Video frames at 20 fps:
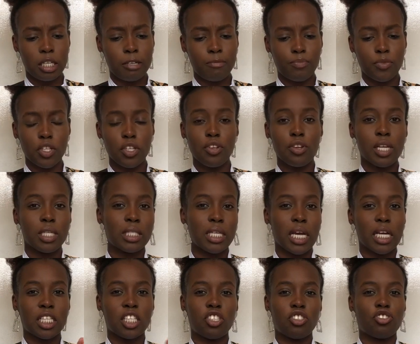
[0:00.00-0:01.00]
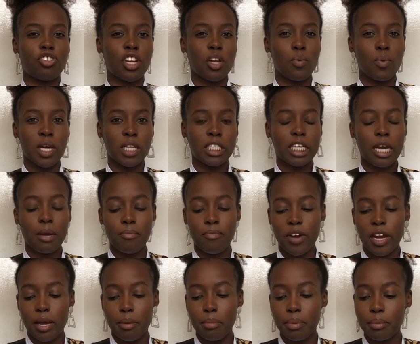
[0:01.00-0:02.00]
the unisex streetwear type
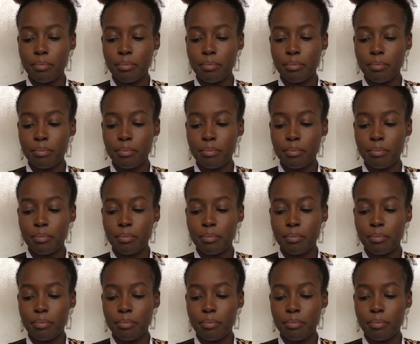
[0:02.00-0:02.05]
vibe.